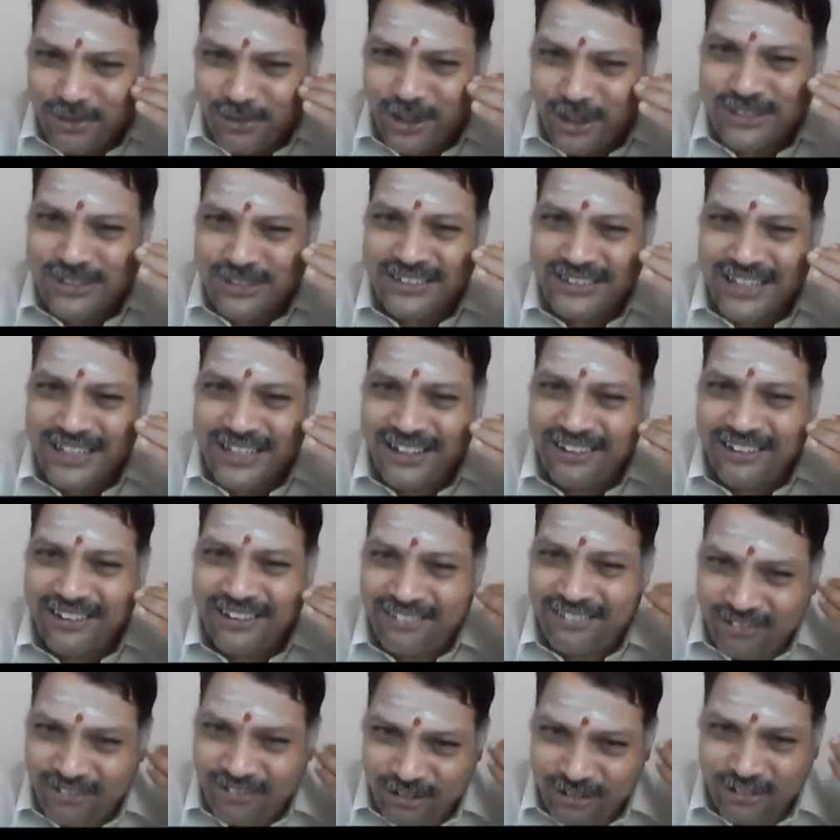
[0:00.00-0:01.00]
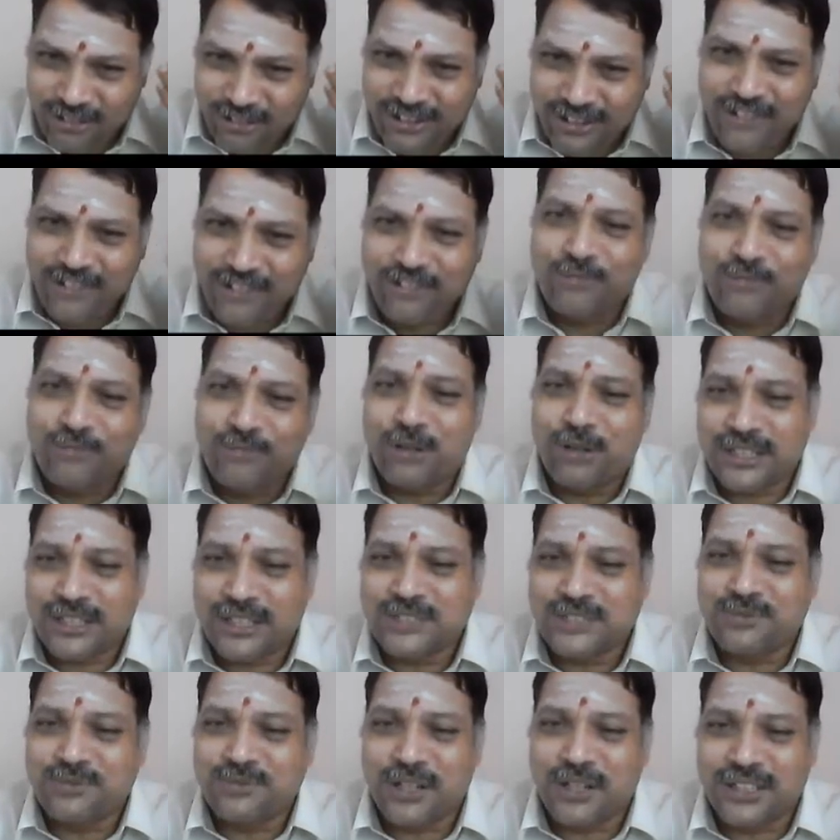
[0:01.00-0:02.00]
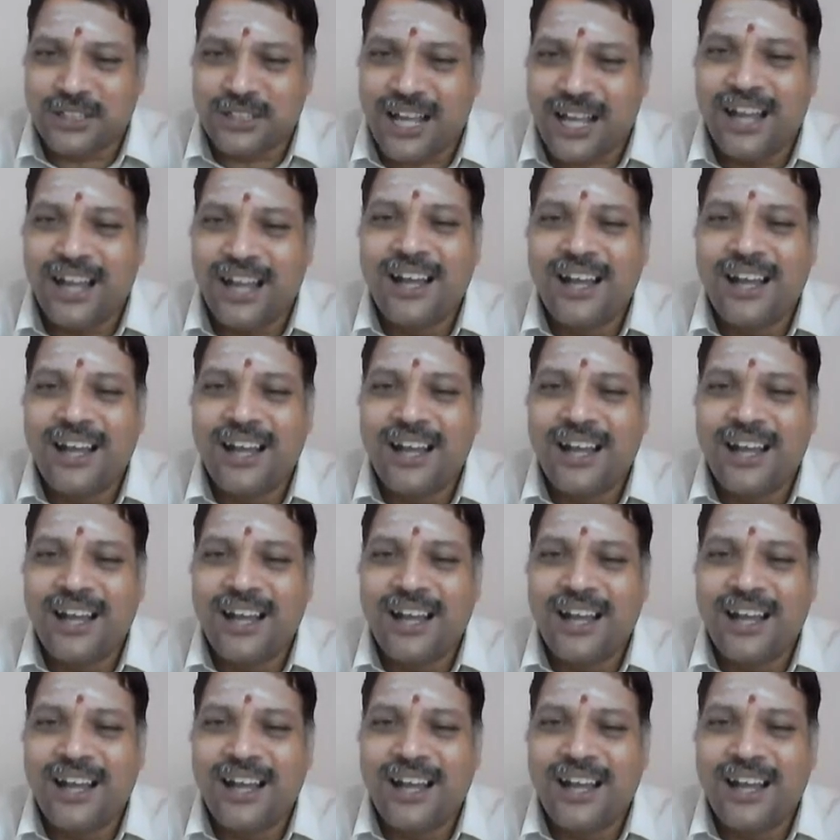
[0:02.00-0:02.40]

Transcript: because they give importance for the